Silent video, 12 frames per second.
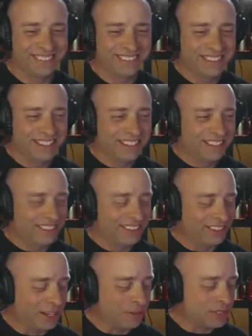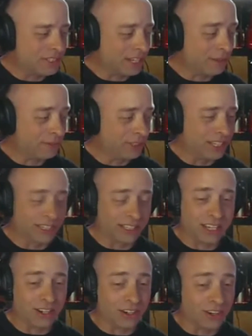Well, I'm definitely a gear
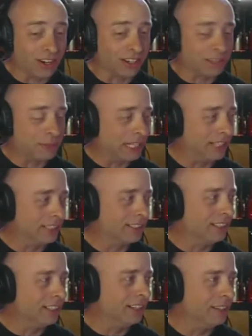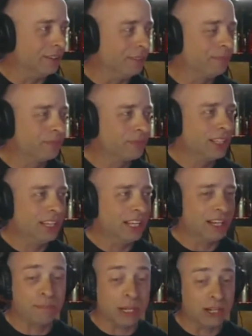hog, man. And I've
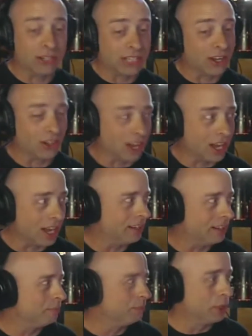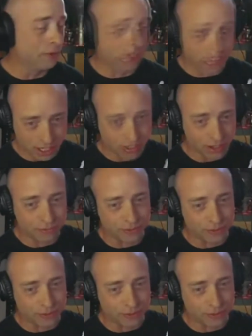pared down a lot. Moving here from